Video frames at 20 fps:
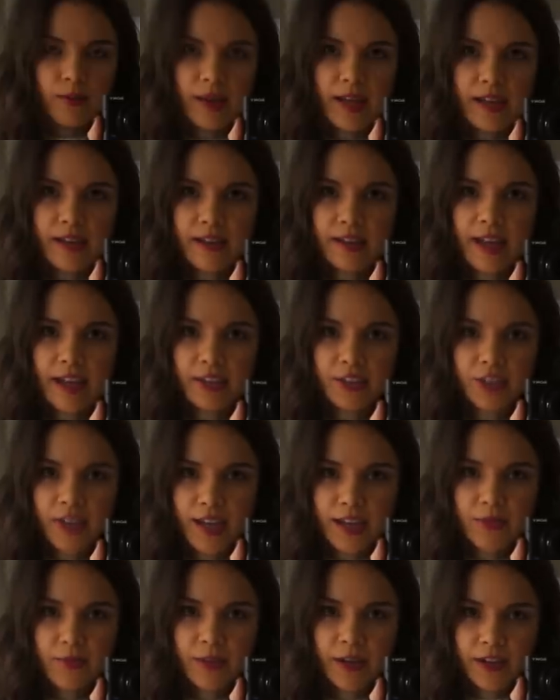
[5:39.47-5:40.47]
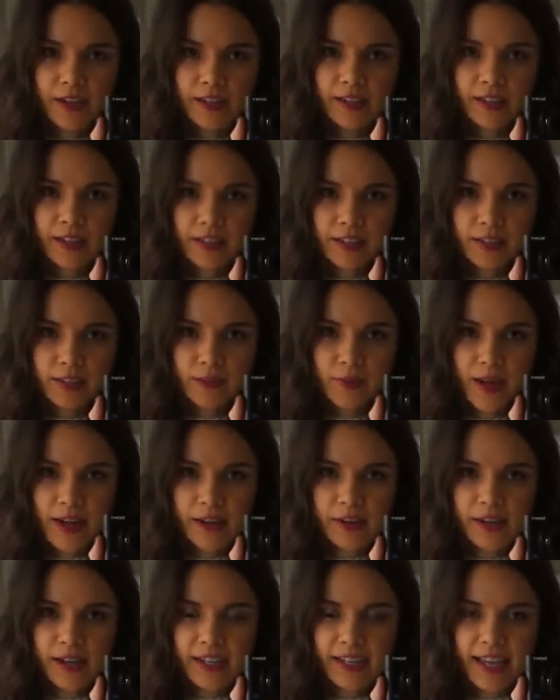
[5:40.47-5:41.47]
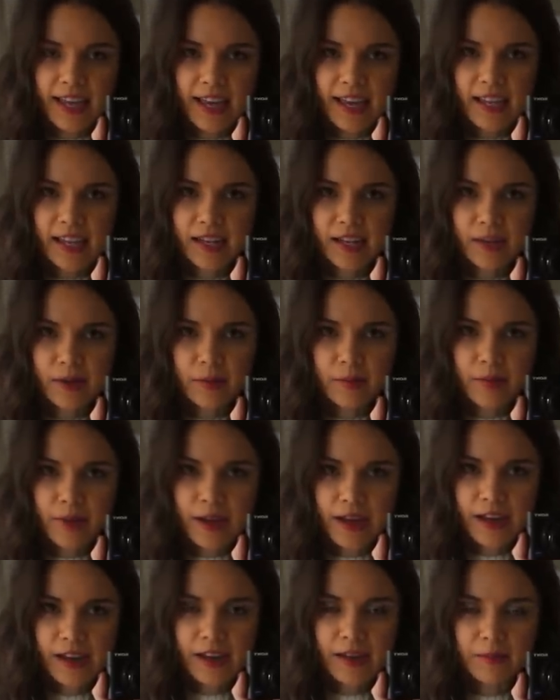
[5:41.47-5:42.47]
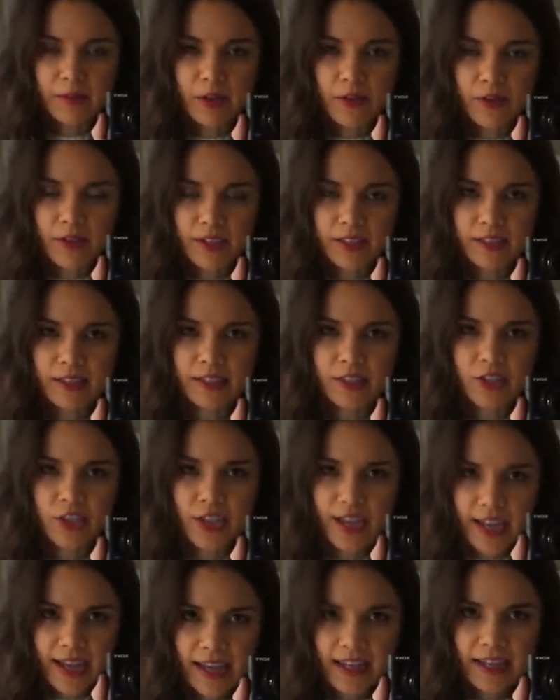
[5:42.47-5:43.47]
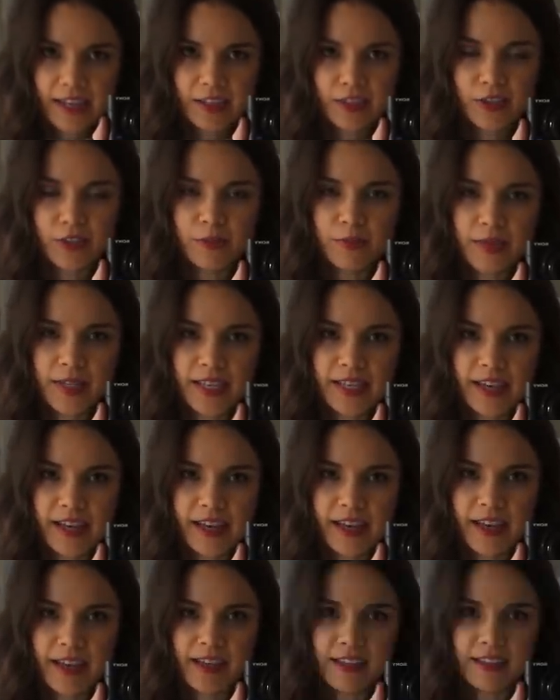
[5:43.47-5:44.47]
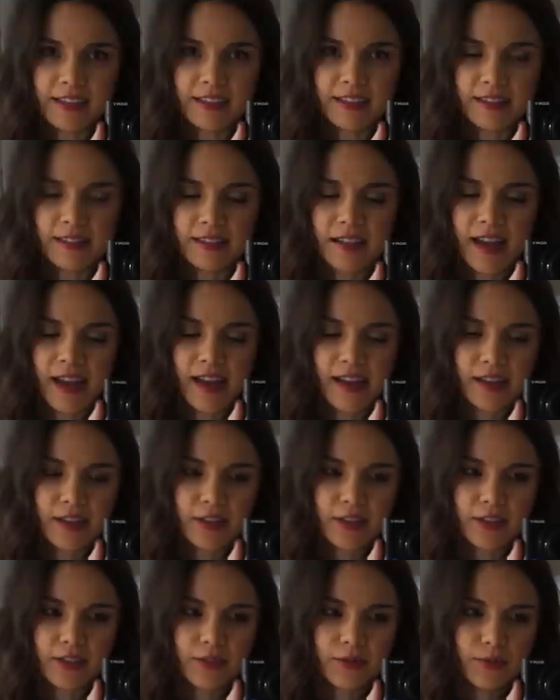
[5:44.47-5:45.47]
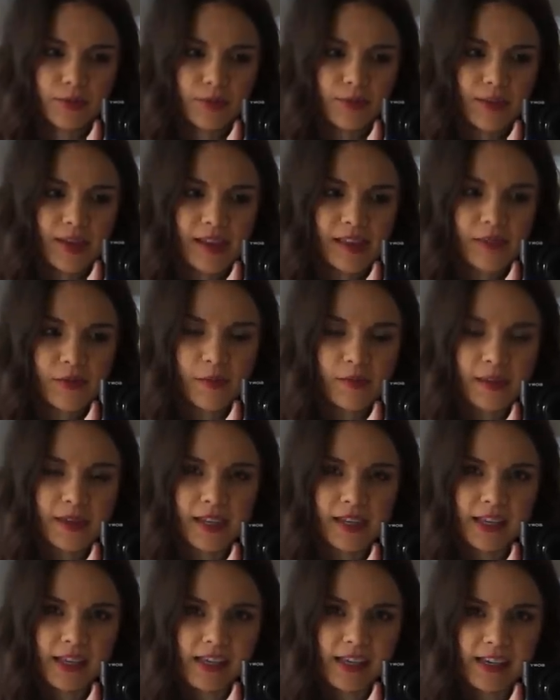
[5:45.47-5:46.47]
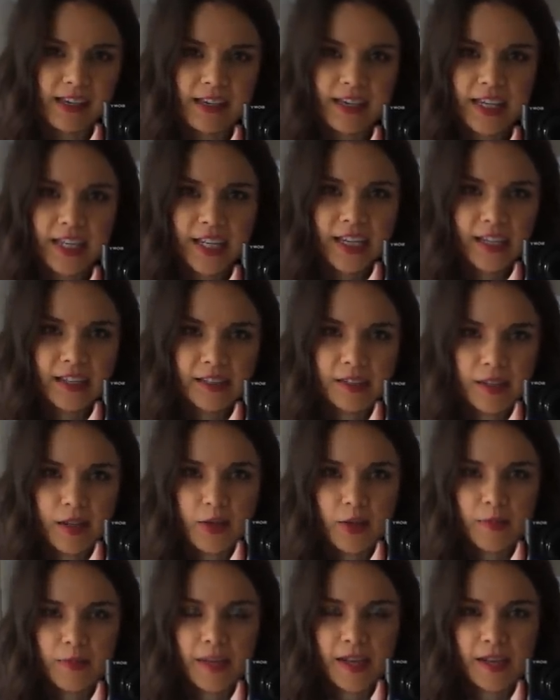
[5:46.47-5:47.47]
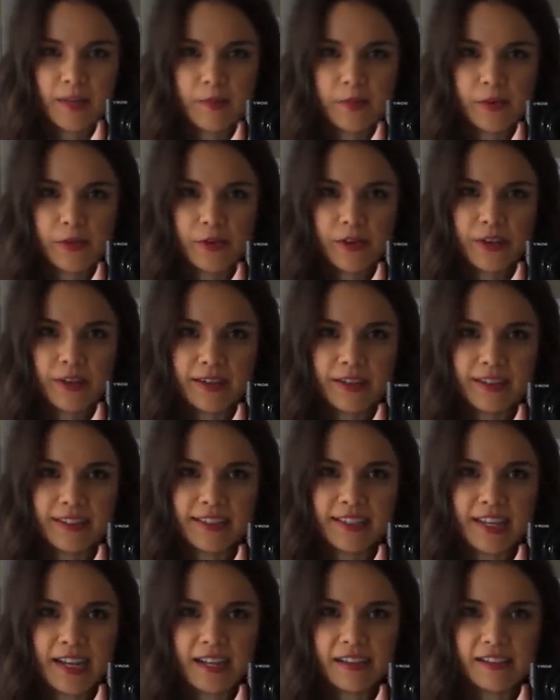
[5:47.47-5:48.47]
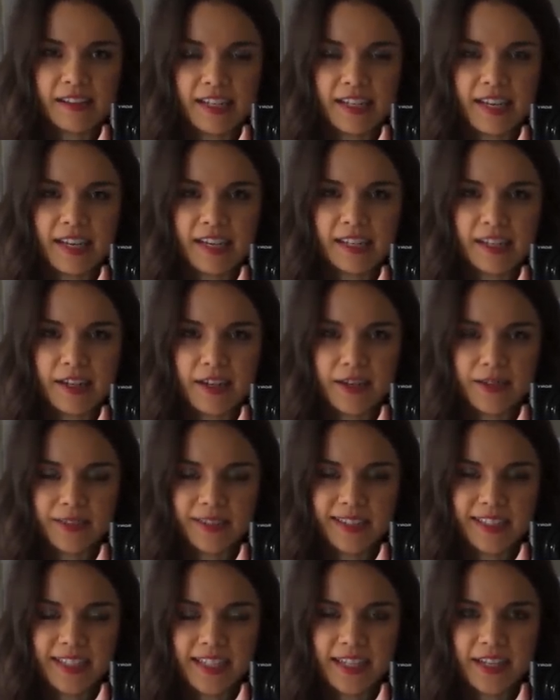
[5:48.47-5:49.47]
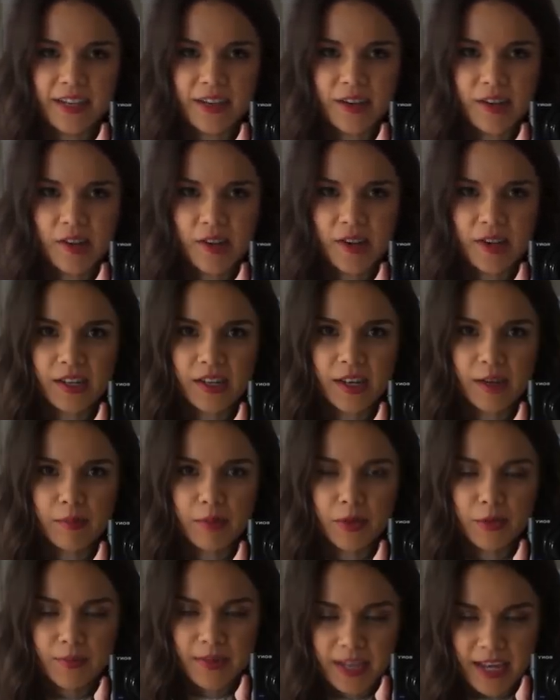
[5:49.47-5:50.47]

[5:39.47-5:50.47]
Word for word: Well, I tried wearing this sweater again, but I'm going to change because I just would rather be a little bit more snuggly and cozy on a poopy